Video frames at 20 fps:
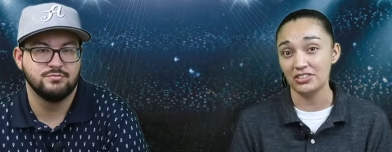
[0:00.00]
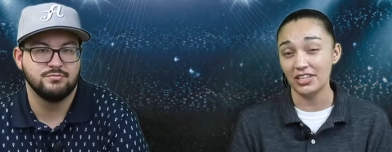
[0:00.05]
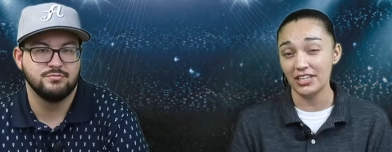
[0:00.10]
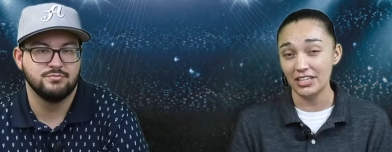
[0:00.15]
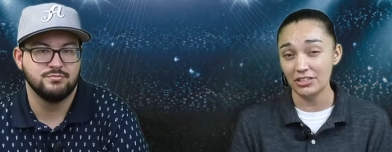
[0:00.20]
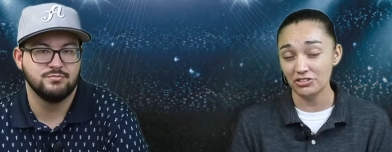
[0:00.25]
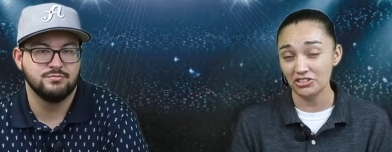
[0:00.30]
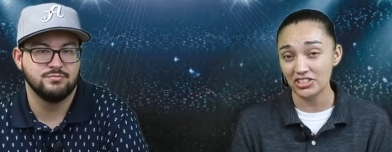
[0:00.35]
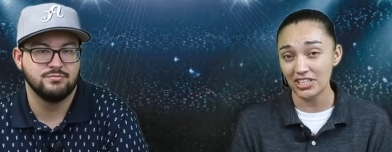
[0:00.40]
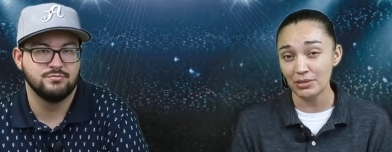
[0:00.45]
Speaker 1: The
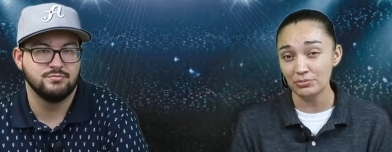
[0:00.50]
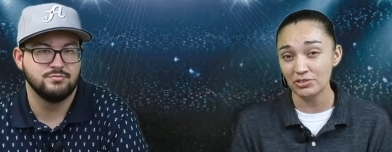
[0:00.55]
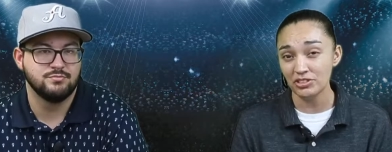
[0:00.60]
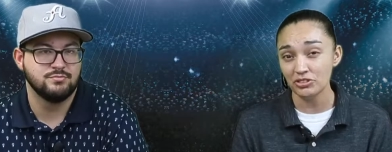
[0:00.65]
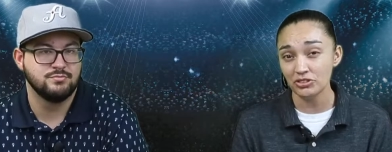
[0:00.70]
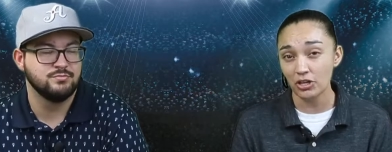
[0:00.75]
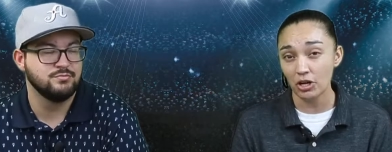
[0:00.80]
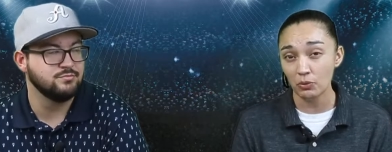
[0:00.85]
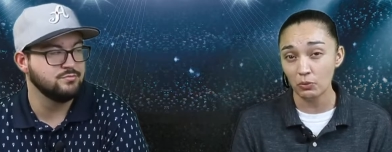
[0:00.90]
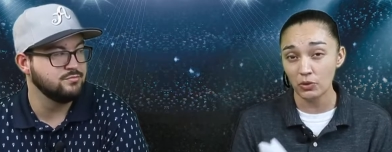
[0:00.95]

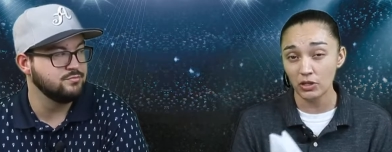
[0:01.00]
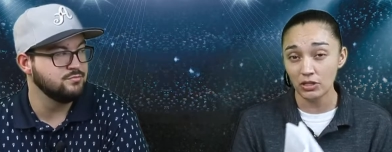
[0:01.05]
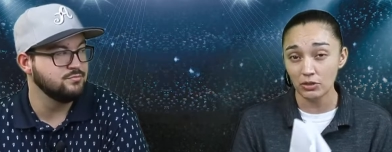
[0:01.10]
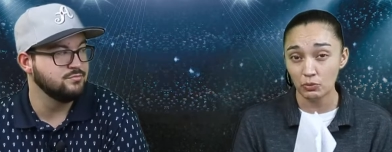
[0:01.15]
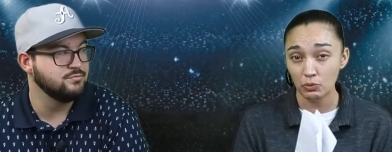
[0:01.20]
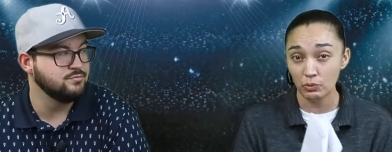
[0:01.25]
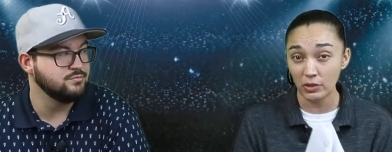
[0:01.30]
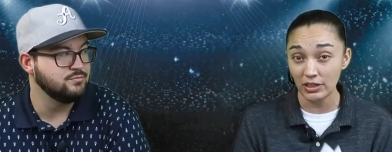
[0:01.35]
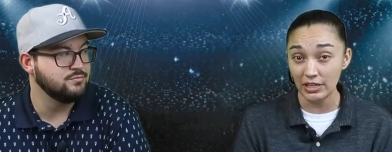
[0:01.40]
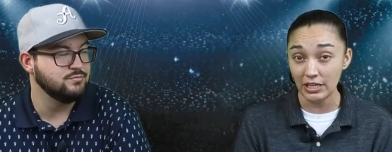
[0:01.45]
interceptions are
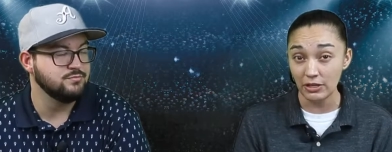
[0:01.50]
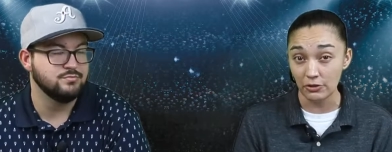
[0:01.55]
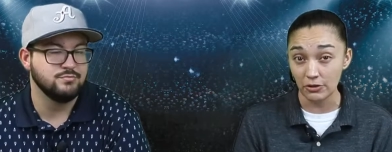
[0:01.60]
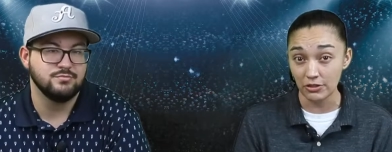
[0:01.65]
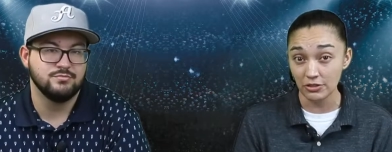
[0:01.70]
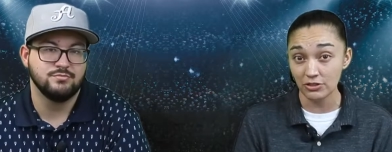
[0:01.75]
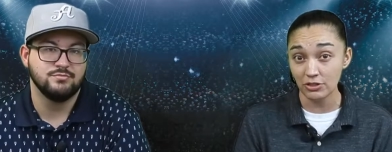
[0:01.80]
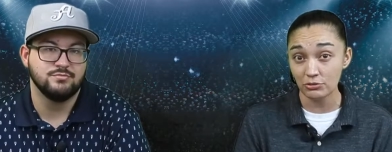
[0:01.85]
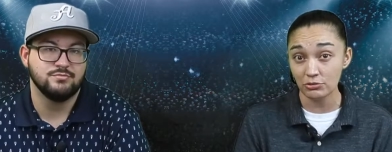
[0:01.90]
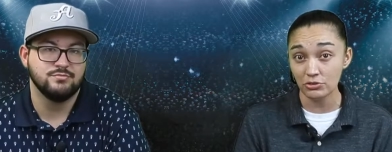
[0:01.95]
what really
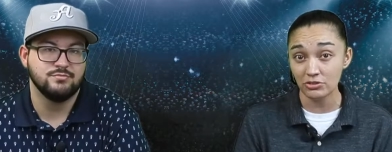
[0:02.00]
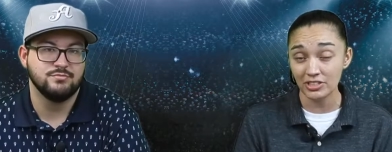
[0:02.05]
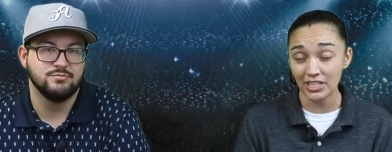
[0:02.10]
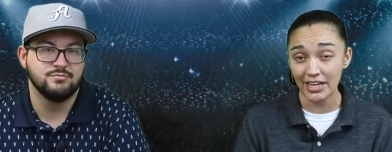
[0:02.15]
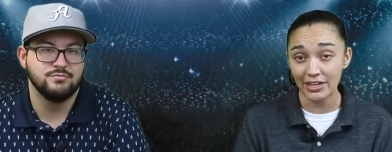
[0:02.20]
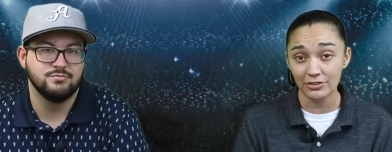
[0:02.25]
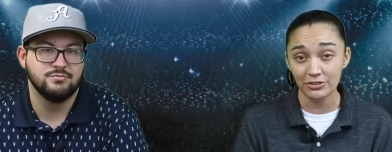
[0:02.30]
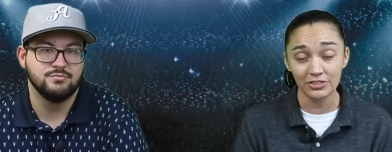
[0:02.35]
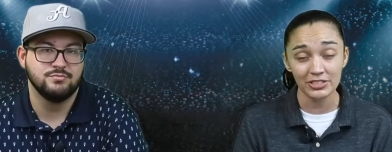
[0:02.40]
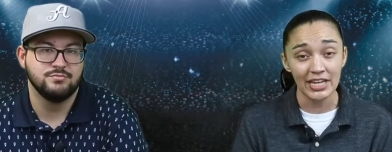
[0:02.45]
hurt the
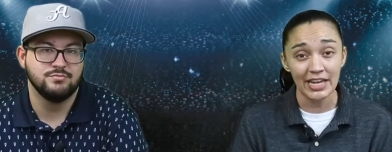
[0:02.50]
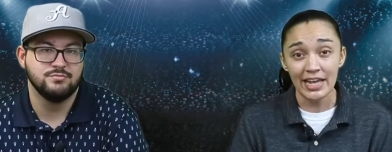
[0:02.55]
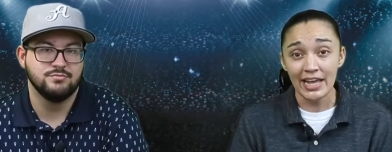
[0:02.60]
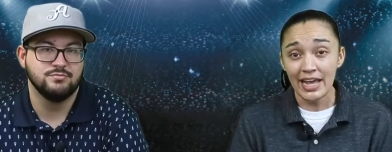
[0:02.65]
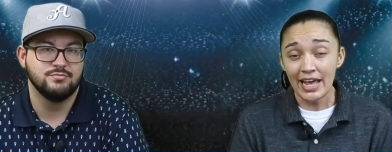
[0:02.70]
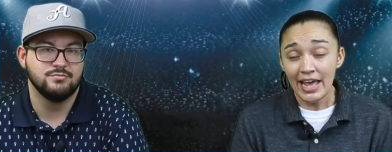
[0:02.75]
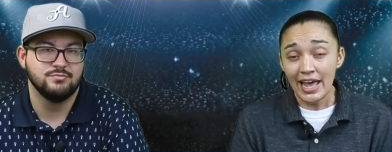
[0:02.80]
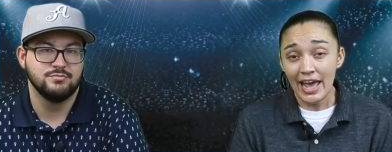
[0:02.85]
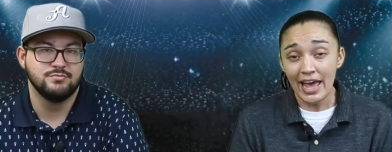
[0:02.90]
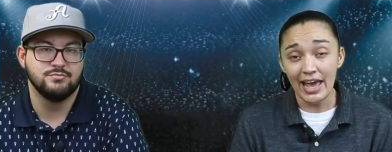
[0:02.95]
Crusaders.
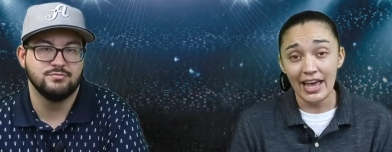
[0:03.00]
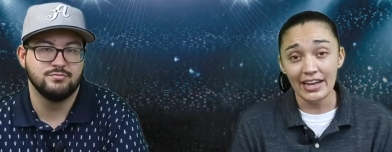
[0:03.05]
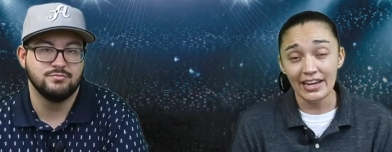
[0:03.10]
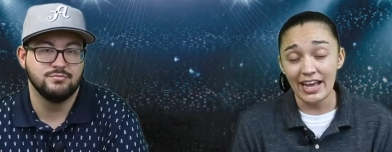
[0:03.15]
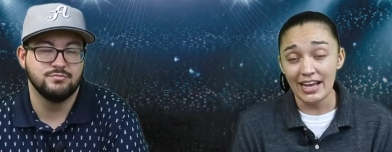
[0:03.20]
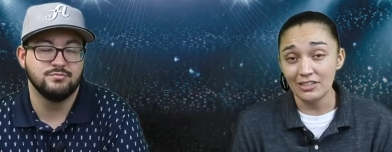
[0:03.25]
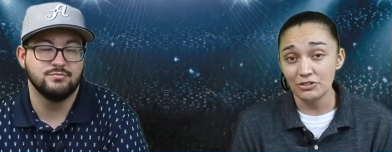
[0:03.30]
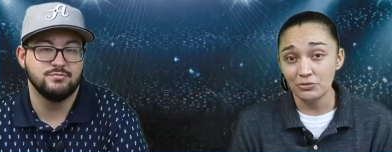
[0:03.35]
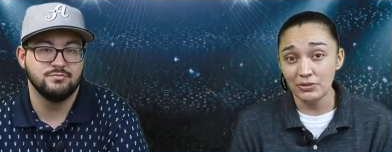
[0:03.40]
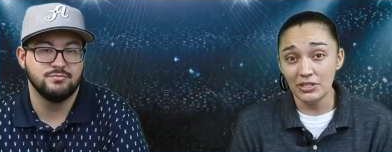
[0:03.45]
And
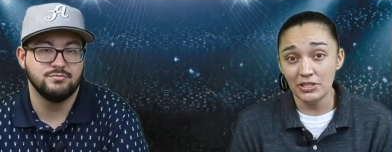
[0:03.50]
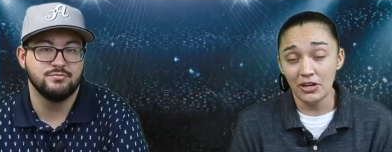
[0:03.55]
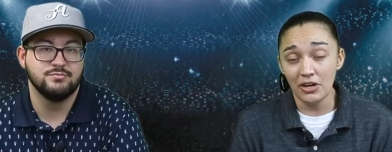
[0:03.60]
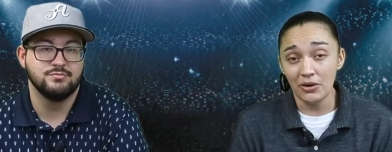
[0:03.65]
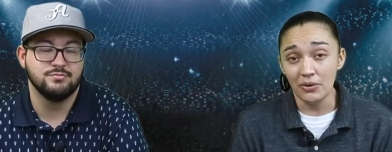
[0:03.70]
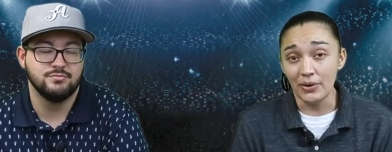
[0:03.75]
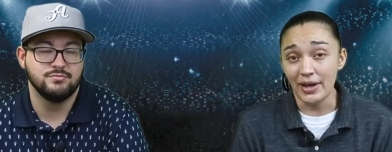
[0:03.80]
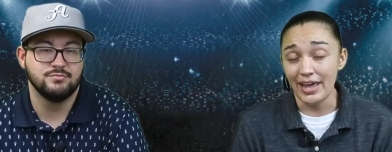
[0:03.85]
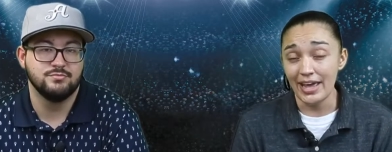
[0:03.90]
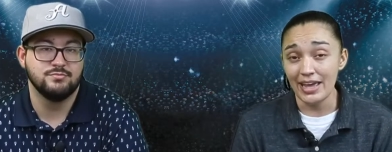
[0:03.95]
as we
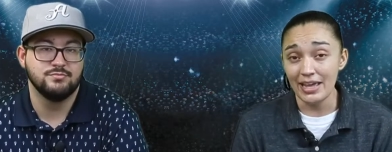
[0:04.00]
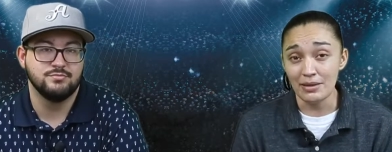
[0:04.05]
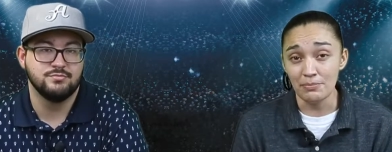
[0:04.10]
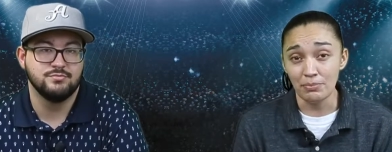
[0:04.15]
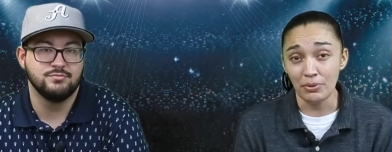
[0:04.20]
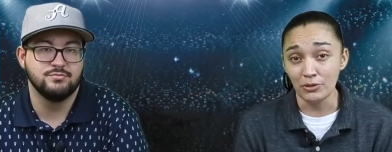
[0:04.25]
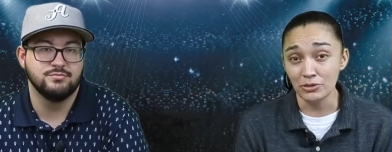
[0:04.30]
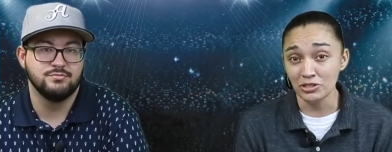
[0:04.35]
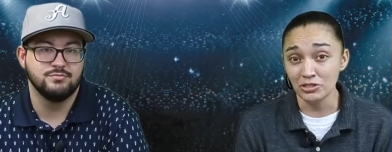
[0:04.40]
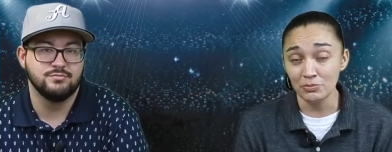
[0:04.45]
know, hey,
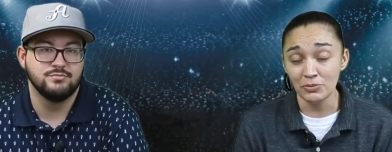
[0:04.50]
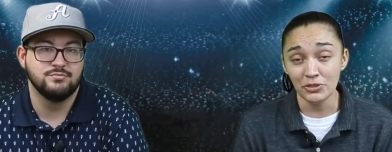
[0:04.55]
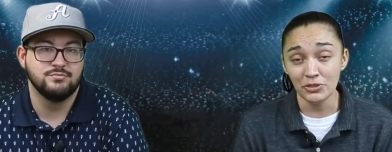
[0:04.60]
Poston